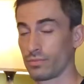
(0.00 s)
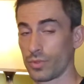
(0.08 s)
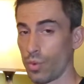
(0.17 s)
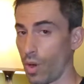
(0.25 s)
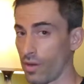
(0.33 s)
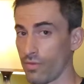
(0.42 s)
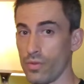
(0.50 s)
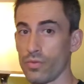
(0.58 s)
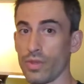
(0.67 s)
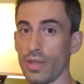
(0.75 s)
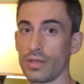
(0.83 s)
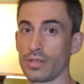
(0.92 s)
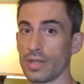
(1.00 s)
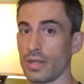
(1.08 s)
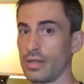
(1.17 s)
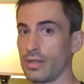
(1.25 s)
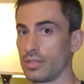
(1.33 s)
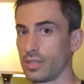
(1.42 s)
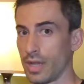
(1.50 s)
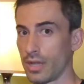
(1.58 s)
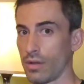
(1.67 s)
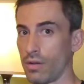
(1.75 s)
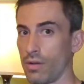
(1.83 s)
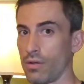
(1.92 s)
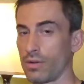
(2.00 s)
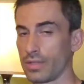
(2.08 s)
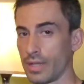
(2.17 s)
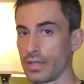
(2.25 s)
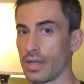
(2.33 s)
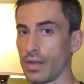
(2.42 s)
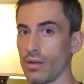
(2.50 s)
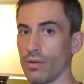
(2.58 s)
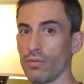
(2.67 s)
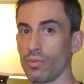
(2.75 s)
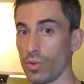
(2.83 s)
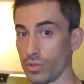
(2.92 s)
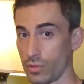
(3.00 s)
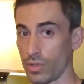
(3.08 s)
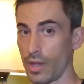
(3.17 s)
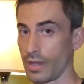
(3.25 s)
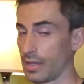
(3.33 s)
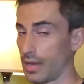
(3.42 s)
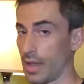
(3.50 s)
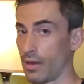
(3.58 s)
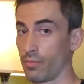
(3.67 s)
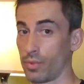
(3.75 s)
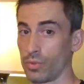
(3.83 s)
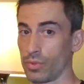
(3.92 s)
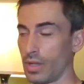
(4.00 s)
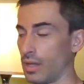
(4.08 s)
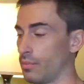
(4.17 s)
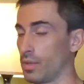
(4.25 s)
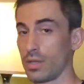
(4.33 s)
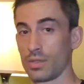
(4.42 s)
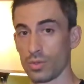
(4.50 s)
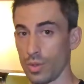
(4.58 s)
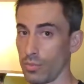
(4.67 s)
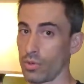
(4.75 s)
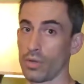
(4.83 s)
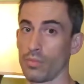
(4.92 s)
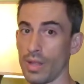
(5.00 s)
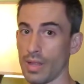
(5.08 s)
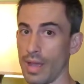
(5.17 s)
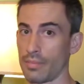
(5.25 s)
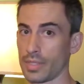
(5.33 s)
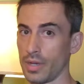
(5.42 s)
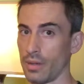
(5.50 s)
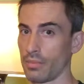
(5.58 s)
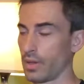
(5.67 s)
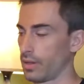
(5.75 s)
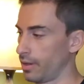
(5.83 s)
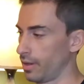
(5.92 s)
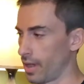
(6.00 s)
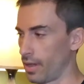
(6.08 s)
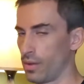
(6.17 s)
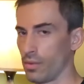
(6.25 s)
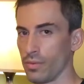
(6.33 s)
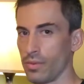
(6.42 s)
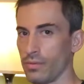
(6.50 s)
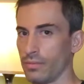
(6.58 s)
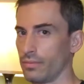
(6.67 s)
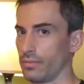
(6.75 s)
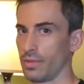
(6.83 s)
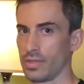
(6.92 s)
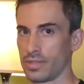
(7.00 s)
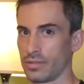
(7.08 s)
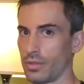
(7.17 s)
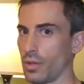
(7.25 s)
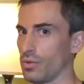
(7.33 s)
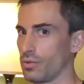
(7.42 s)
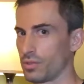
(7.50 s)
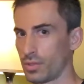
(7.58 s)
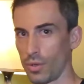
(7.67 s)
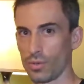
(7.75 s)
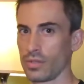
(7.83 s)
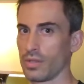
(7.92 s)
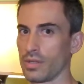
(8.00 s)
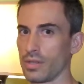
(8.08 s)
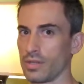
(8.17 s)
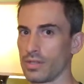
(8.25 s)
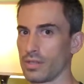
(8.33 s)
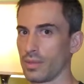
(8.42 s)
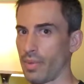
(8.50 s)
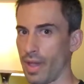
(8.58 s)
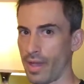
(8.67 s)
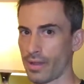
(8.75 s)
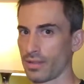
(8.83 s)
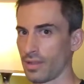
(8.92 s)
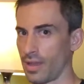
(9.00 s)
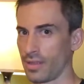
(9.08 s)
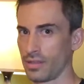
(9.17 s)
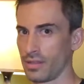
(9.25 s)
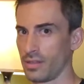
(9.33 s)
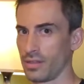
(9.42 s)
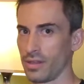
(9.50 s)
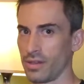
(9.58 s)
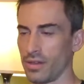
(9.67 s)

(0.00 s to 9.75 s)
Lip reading: quite a few things I need to check on or take care of once I get out of boot camp. So I'm bringing my laptop. I know that this goes totally against the pack lightly